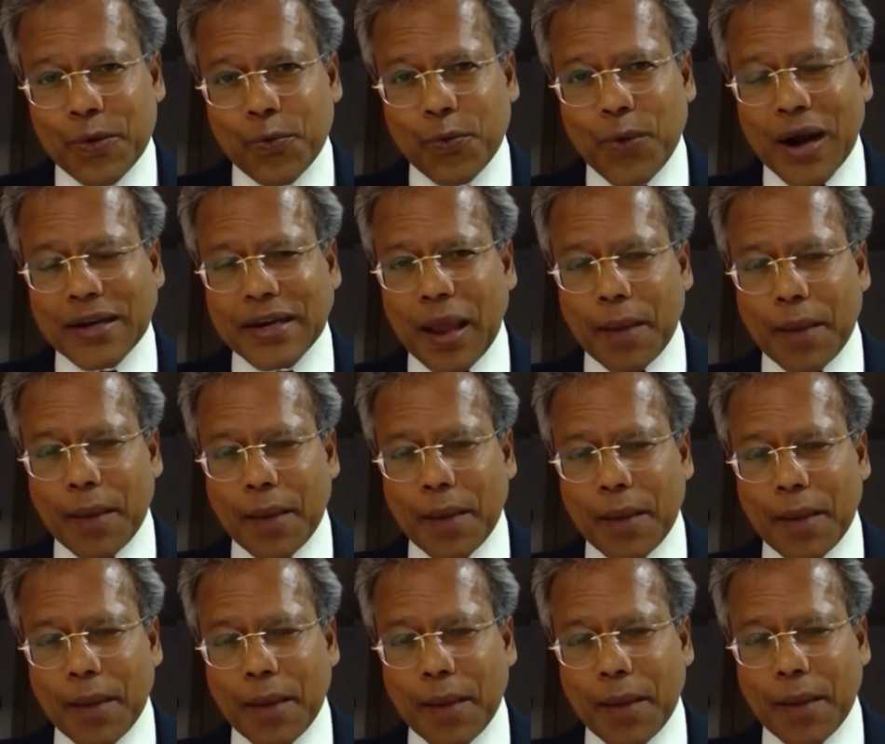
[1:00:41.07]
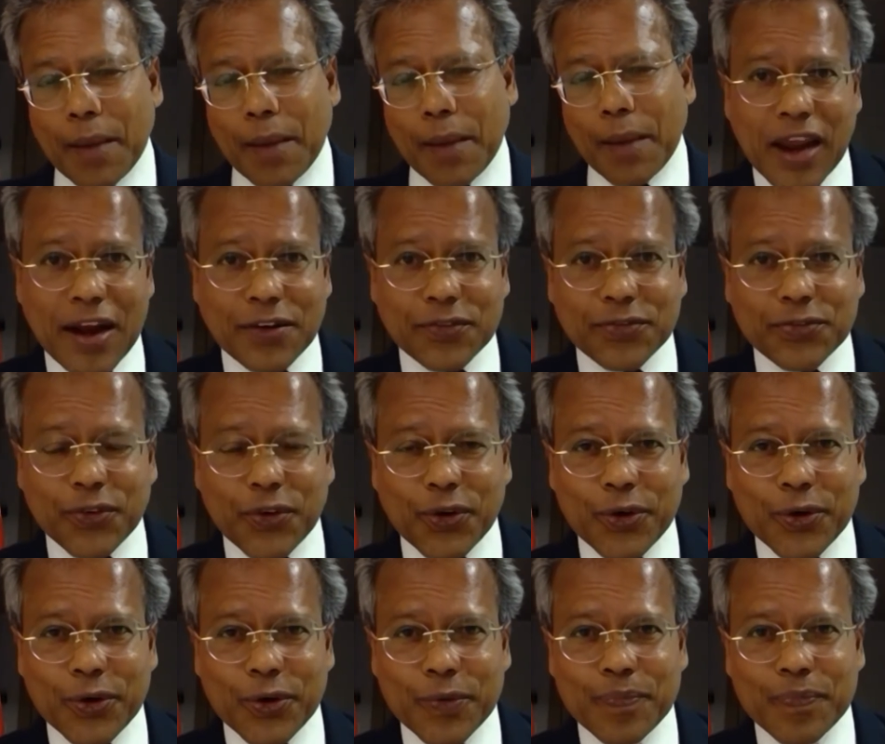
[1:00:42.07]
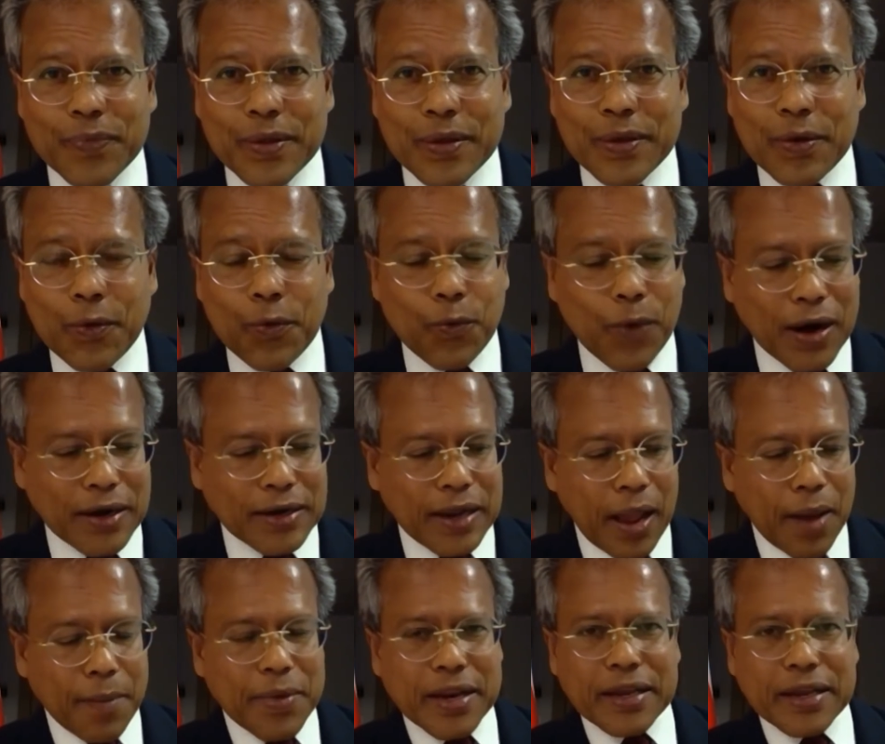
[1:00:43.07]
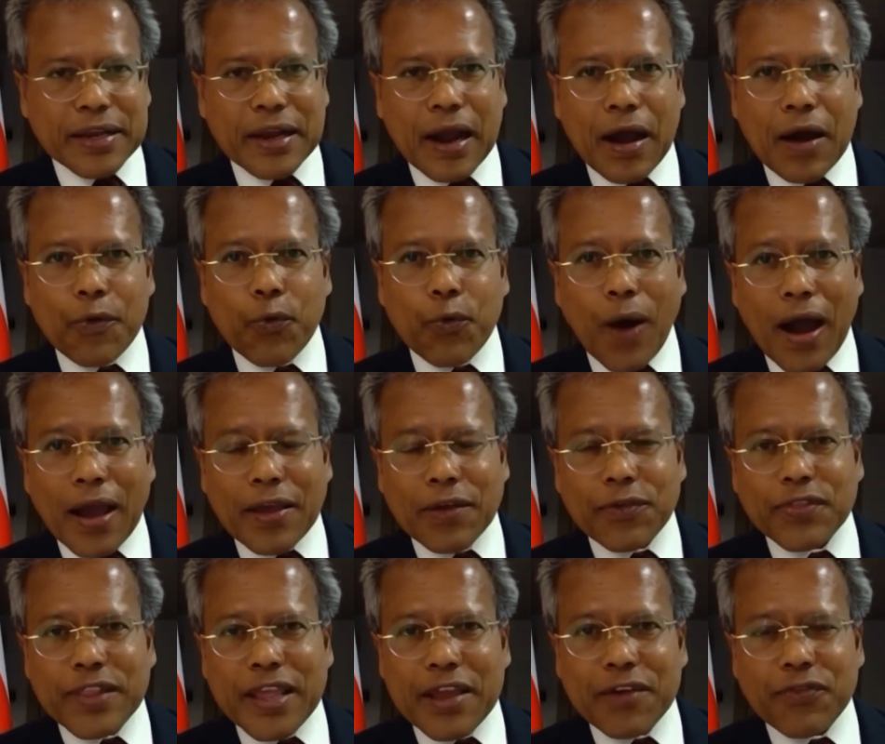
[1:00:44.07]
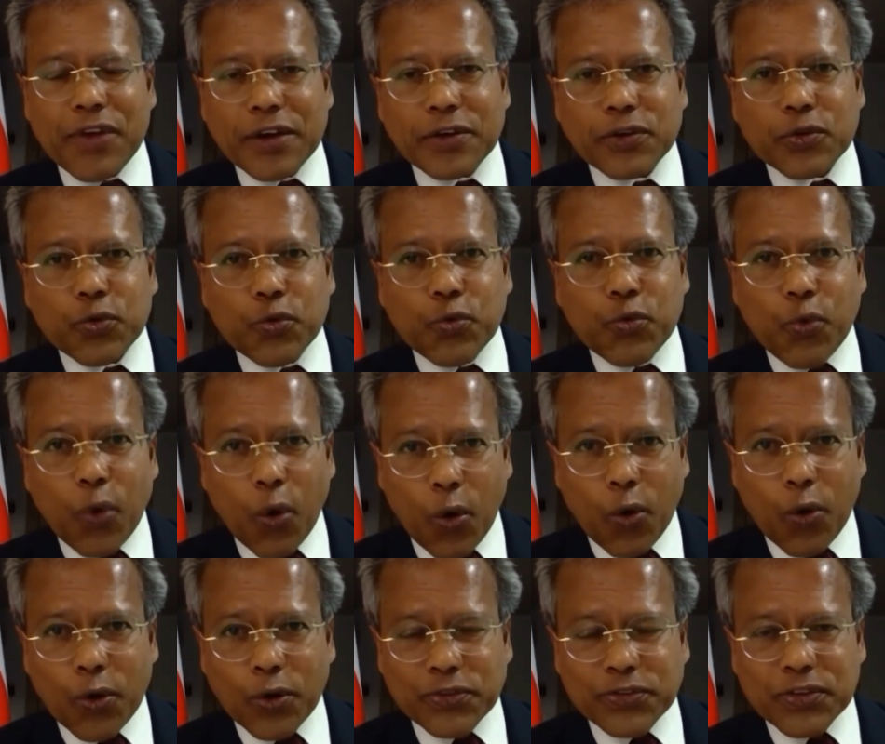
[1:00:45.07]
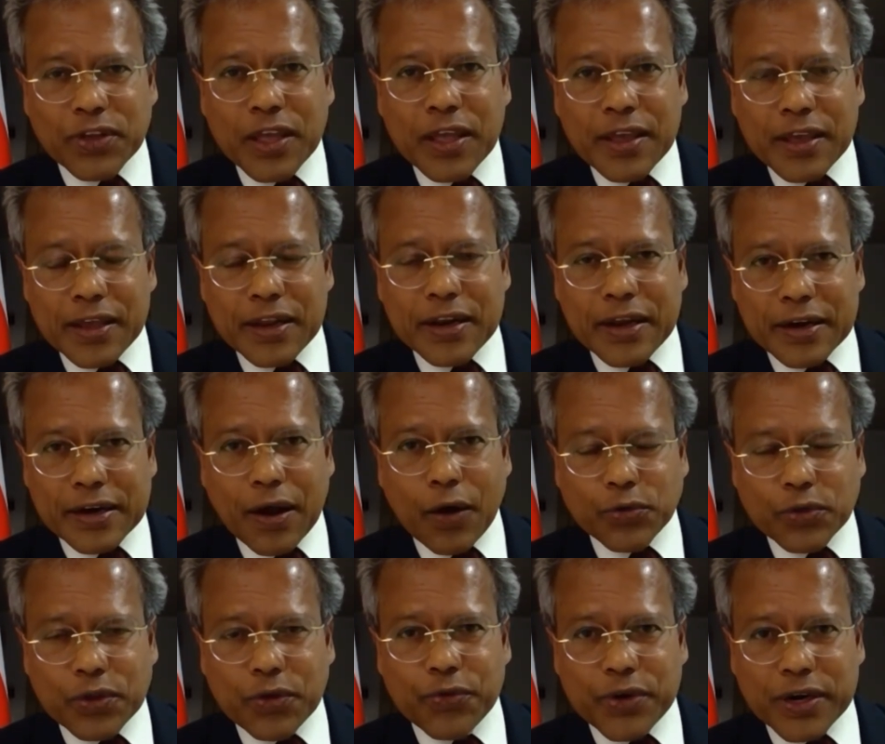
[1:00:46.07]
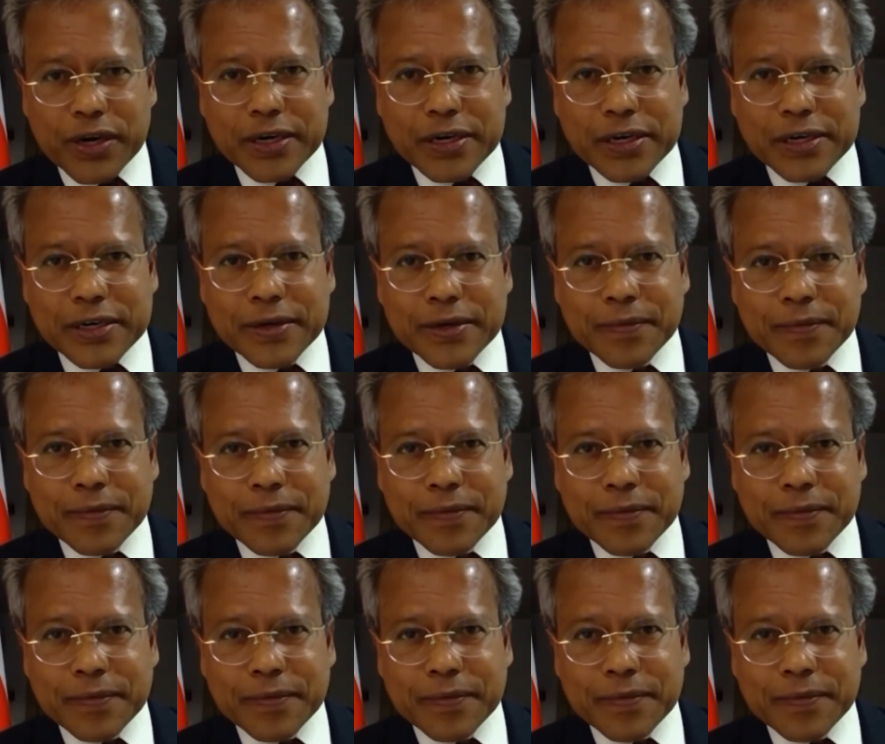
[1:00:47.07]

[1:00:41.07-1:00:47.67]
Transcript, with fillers: what America stands for, what America, why they went to wars in around the world.